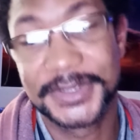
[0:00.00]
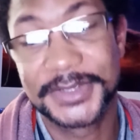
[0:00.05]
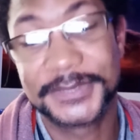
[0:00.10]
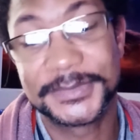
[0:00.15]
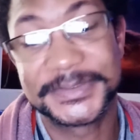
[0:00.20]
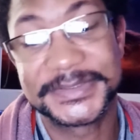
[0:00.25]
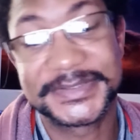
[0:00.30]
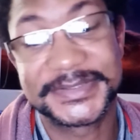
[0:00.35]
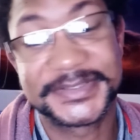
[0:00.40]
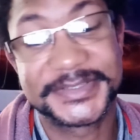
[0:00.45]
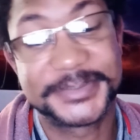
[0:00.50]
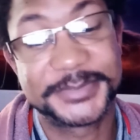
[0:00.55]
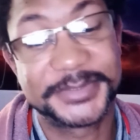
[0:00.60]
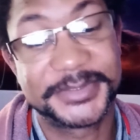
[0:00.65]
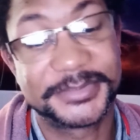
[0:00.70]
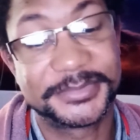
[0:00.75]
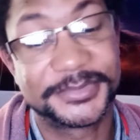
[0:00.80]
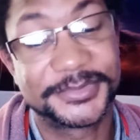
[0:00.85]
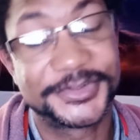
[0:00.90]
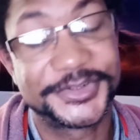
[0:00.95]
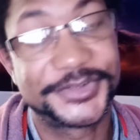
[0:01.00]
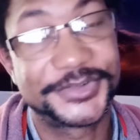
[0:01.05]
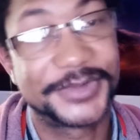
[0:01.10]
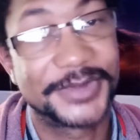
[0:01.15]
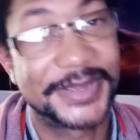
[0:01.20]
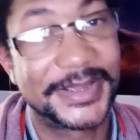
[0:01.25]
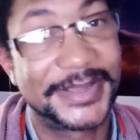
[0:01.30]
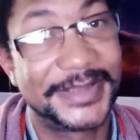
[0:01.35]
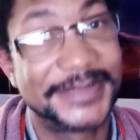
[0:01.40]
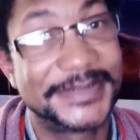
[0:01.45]
was these people were
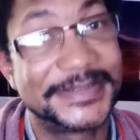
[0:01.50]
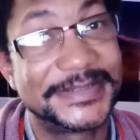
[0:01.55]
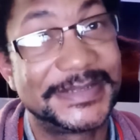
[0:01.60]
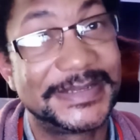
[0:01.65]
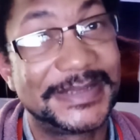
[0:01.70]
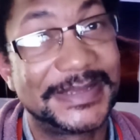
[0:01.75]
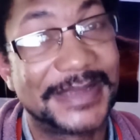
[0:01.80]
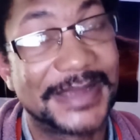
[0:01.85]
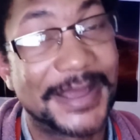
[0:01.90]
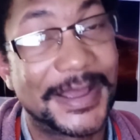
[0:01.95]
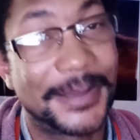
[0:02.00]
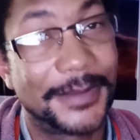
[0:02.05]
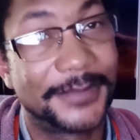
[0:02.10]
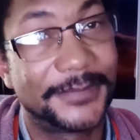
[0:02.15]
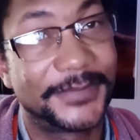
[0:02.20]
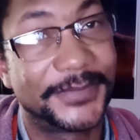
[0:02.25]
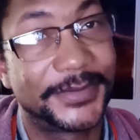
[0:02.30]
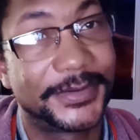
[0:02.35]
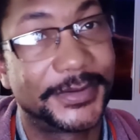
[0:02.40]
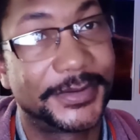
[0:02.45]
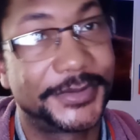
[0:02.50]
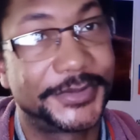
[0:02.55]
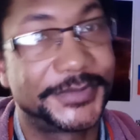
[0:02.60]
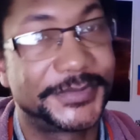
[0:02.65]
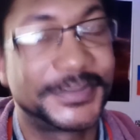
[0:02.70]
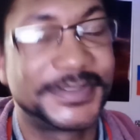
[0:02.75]
trying to get out of the country.